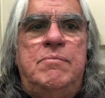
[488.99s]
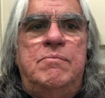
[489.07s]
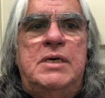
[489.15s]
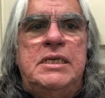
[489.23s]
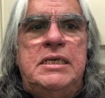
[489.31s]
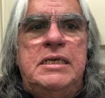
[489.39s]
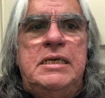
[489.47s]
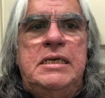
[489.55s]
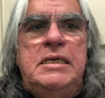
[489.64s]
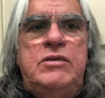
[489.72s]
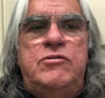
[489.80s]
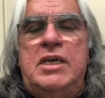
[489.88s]

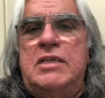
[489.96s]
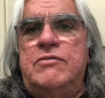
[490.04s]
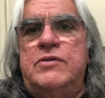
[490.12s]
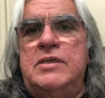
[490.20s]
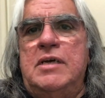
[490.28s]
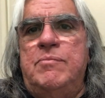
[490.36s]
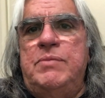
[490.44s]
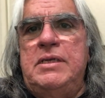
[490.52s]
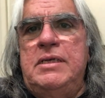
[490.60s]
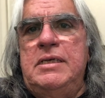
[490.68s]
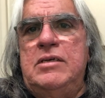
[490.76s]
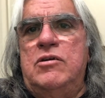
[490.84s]
money transfer
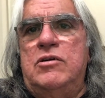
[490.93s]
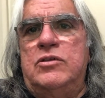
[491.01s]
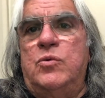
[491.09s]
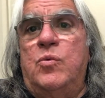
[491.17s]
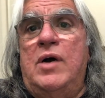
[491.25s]
company called